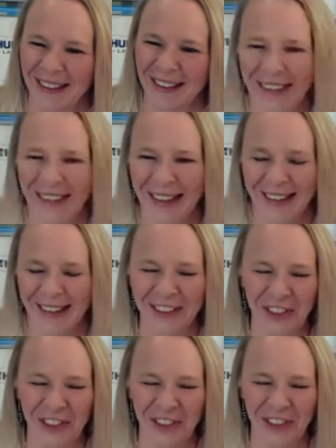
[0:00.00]
yeah, I
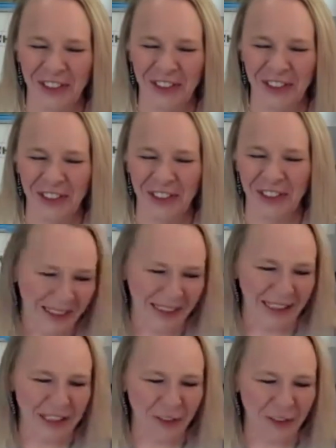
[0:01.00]
sure do.
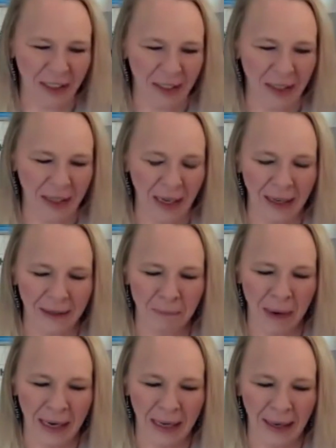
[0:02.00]
It's funny,
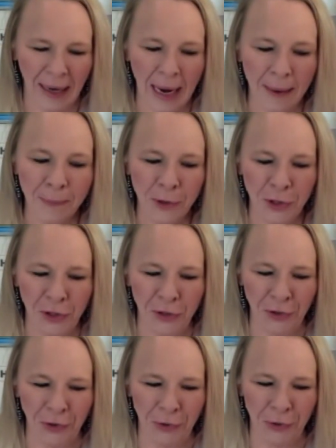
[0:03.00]
my aperture
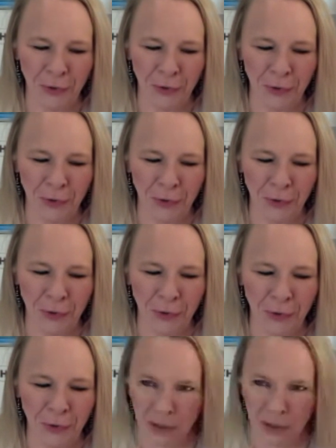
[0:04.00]
to the
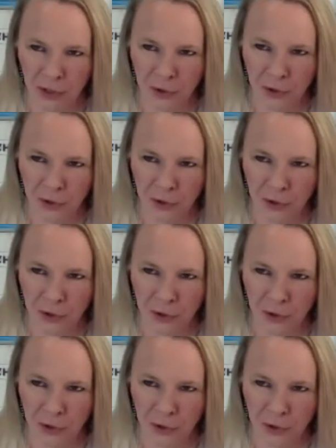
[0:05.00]
laser industry has
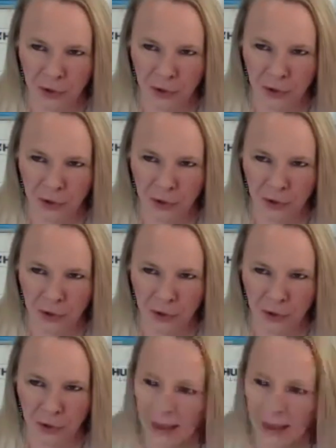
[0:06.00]
opened up in the
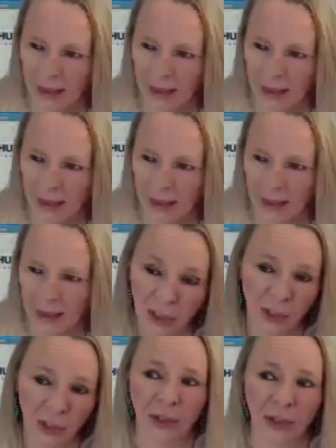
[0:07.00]
last
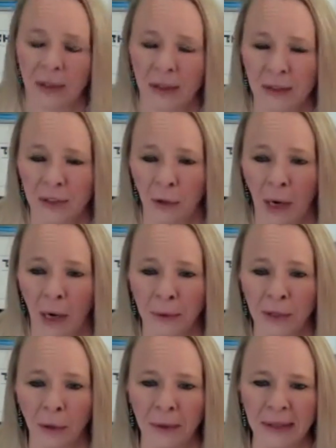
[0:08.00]
year. So I was
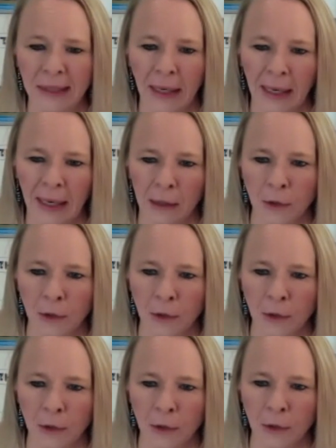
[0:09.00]
always a
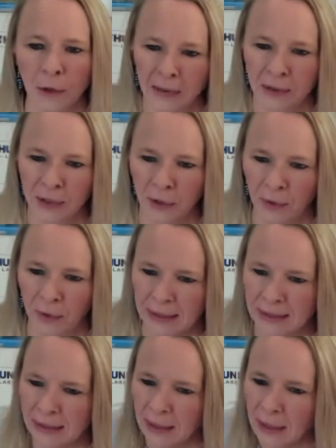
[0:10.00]
gantry person. So
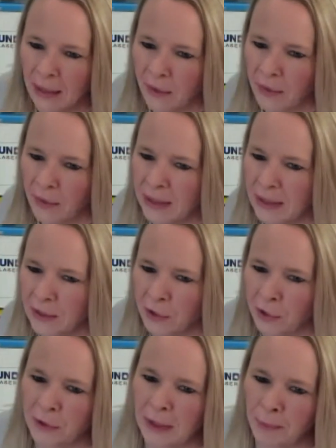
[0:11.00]
that's these two
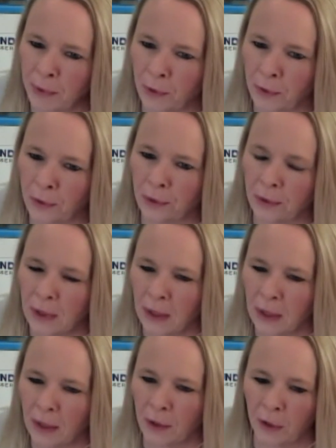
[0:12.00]
typical,
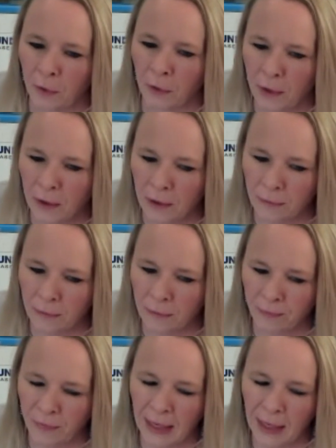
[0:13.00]
the
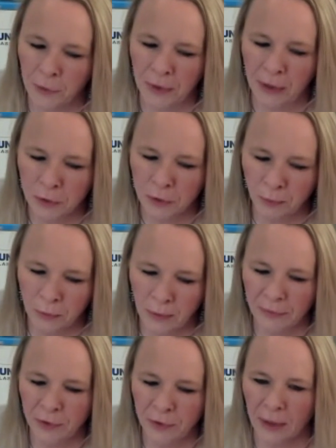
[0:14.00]
gantry goes
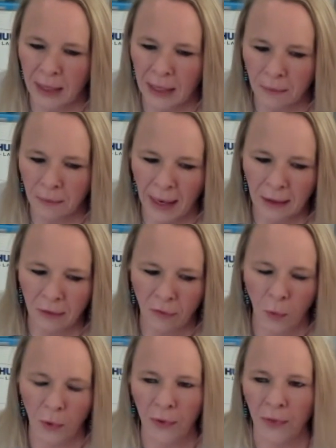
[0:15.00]
left to right, back and
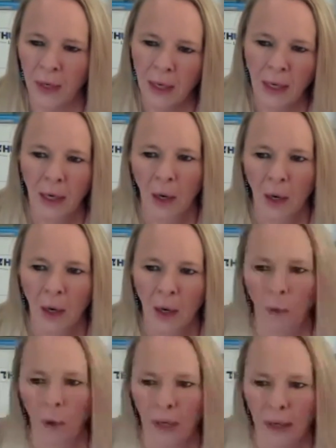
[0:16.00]
forth. Well,
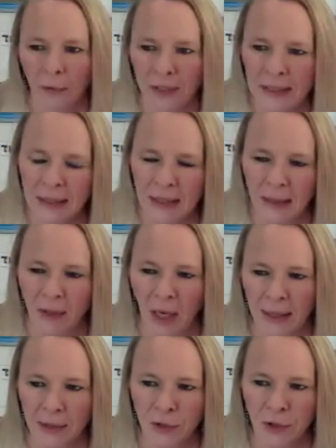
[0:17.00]
what I recently have
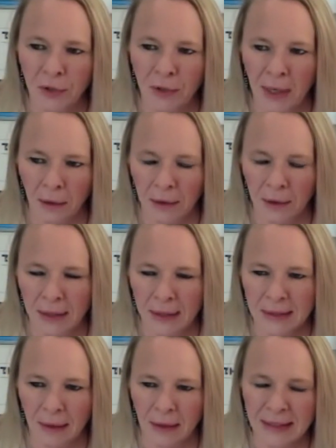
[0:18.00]
gotten into now
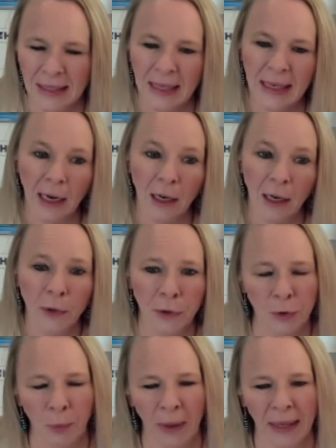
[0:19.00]
is the Galvo
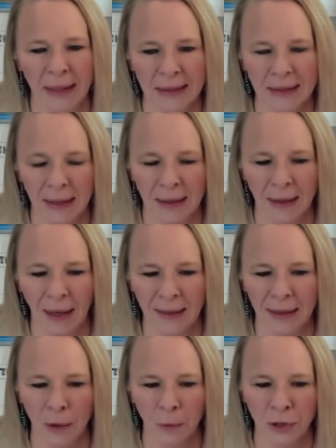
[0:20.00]
space, and I
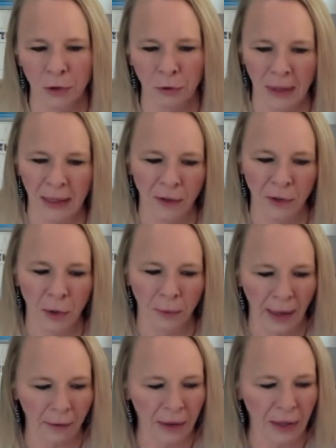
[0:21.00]
think it was great that you were
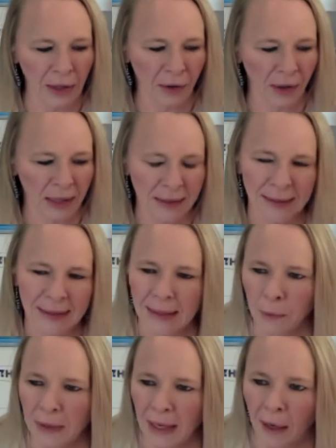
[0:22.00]
out here and got to see
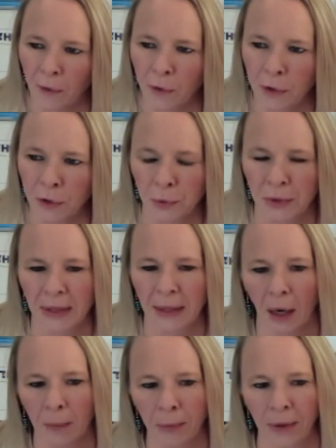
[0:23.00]
how those really
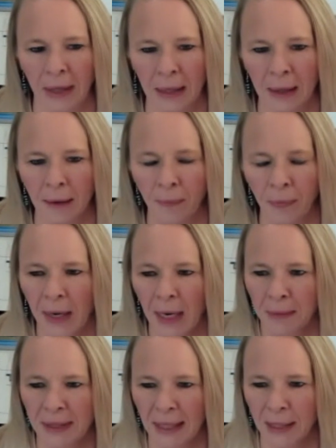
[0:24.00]
operate.
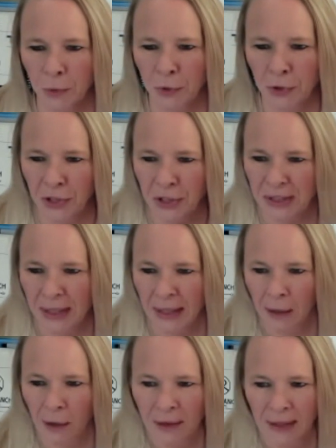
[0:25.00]
But that's what you're seeing
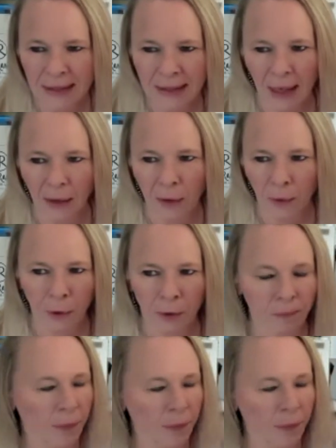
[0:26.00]
on this side of the room.